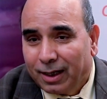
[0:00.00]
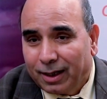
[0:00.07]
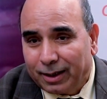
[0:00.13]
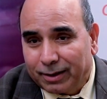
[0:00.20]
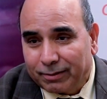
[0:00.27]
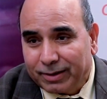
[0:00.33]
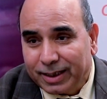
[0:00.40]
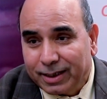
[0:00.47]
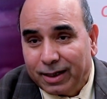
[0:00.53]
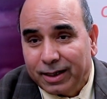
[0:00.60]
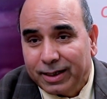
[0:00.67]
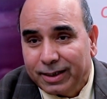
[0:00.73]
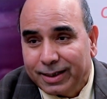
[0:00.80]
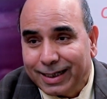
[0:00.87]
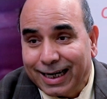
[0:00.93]
and critical
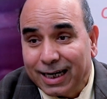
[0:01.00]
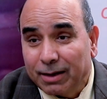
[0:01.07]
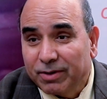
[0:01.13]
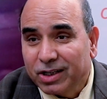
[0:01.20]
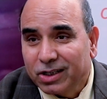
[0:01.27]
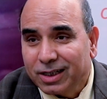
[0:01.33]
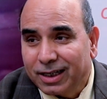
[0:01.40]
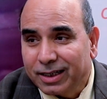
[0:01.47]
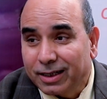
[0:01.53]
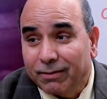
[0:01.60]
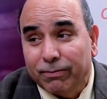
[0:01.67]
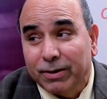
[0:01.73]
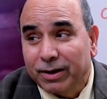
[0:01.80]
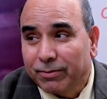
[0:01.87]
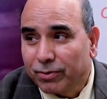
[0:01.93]
care dynamics are
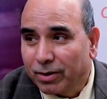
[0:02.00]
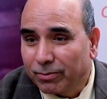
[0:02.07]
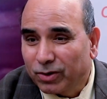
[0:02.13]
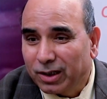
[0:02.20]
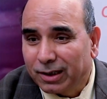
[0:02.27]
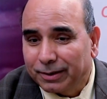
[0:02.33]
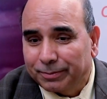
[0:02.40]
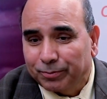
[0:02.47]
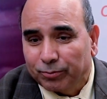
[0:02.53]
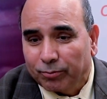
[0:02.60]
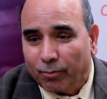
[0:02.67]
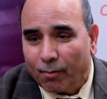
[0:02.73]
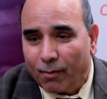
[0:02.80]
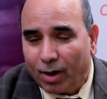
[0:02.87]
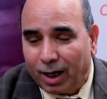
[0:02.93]
different from the
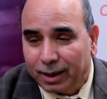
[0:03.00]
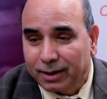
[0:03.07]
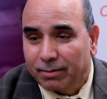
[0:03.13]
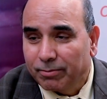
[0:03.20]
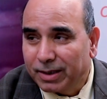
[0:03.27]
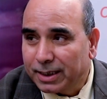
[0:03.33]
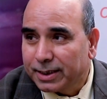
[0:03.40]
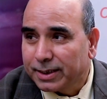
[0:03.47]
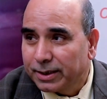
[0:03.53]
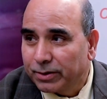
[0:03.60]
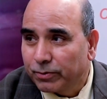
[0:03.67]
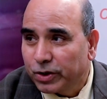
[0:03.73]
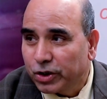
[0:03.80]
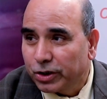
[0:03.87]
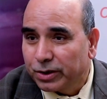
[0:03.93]
other medicine,
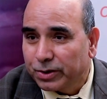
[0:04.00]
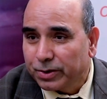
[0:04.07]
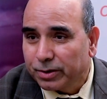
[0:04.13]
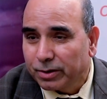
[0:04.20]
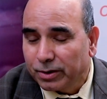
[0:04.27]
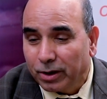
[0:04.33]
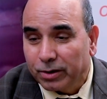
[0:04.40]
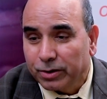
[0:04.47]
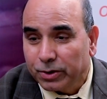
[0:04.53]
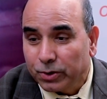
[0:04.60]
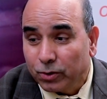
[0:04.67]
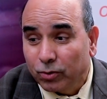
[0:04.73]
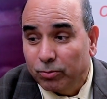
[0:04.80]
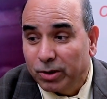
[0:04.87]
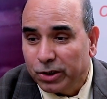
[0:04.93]
which is not
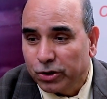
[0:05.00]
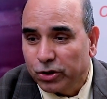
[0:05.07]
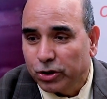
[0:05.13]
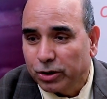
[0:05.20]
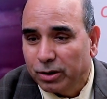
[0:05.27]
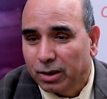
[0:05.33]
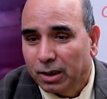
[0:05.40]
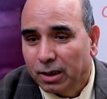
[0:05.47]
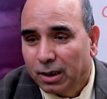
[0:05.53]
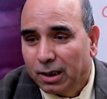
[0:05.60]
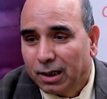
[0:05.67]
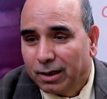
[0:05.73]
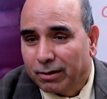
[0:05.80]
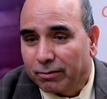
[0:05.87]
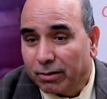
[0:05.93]
so much
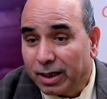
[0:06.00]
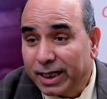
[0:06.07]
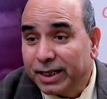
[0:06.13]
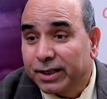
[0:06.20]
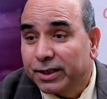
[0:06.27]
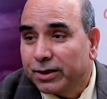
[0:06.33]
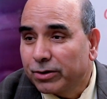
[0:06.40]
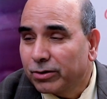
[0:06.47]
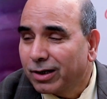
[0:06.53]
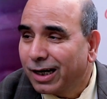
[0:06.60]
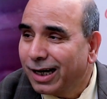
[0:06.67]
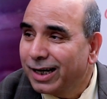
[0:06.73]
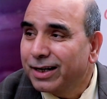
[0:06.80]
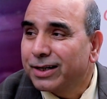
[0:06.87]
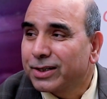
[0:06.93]
related to the
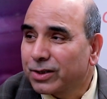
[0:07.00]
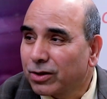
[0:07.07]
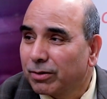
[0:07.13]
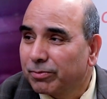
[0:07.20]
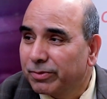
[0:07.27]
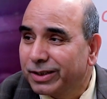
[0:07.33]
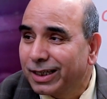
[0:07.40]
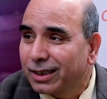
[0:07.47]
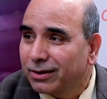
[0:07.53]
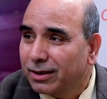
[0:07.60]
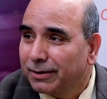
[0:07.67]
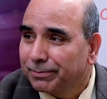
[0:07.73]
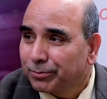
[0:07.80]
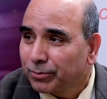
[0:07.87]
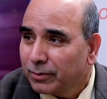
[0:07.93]
high risk of death.
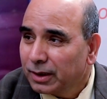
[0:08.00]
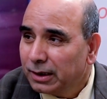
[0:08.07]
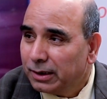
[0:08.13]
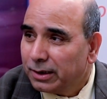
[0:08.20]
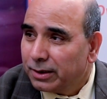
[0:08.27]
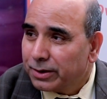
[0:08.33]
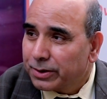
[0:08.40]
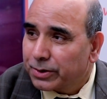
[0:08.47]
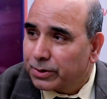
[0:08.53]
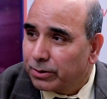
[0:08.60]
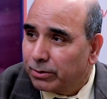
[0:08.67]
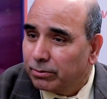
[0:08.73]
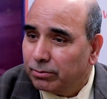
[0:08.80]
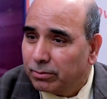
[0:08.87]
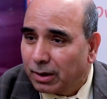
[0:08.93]

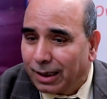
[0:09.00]
So